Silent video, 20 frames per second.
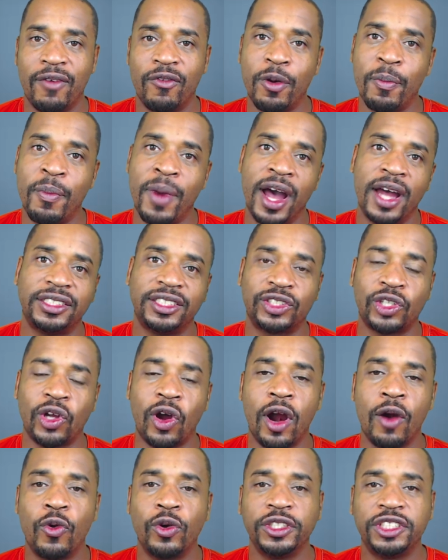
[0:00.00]
my
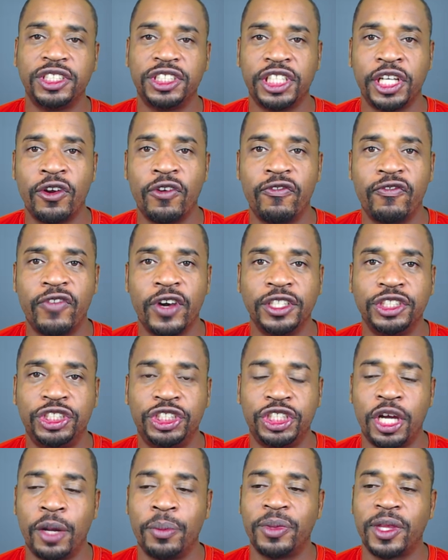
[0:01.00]
Star Wars channel first
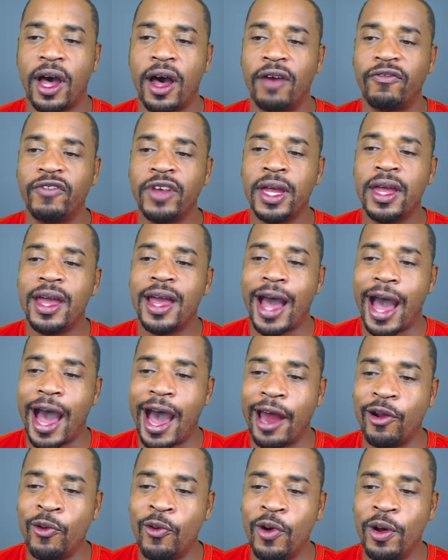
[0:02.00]
jumped off, I
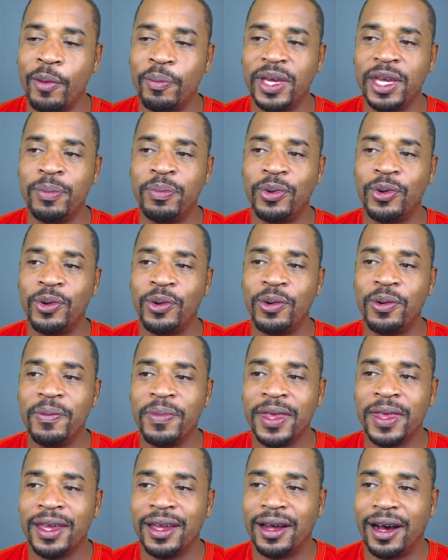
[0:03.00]
don't want people
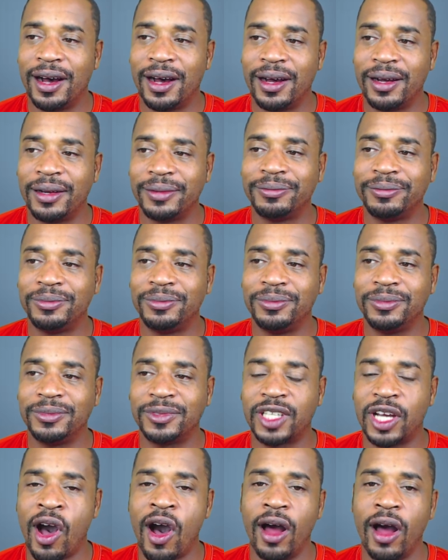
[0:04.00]

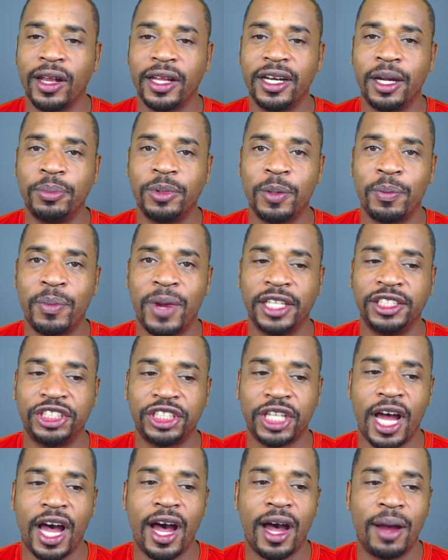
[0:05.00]
calling up to my
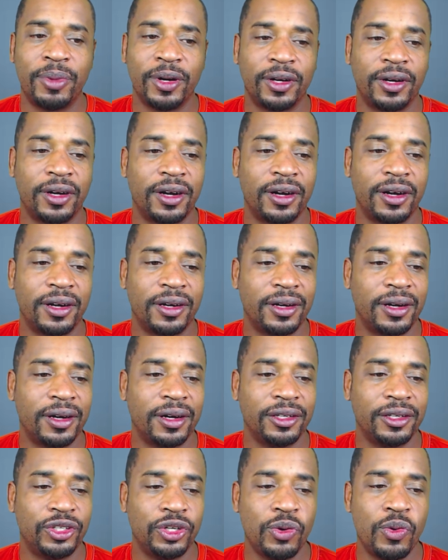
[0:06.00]
job
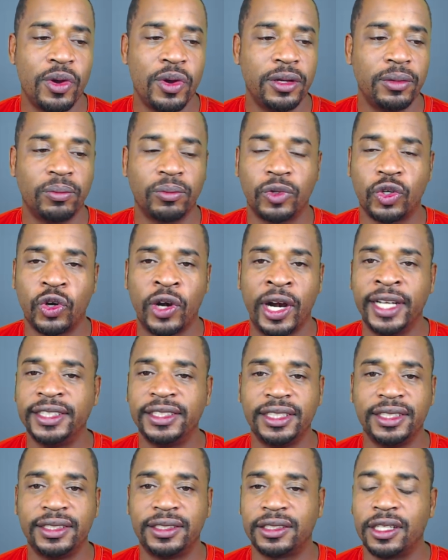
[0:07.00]
or doing
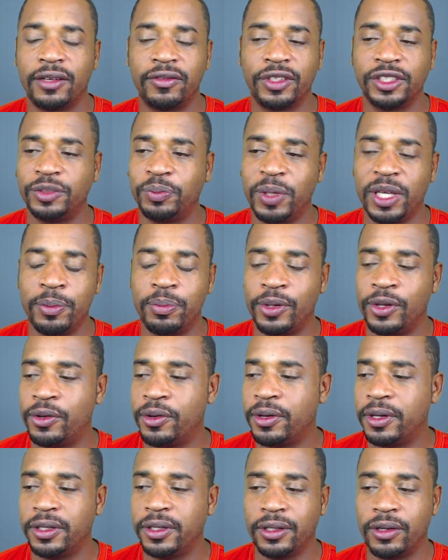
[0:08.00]
crazy stuff, because people
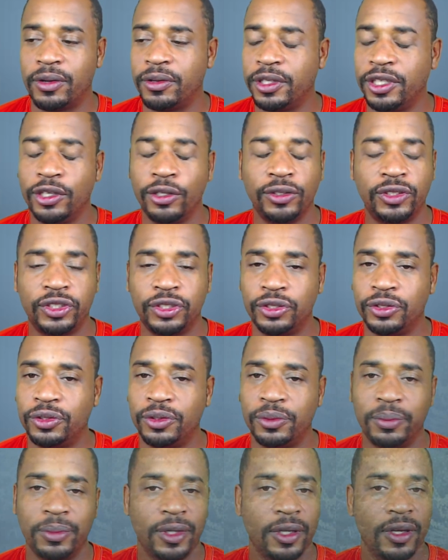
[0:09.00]
on
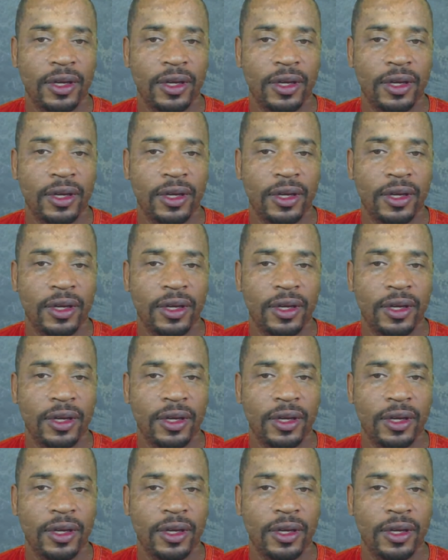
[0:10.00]
YouTube,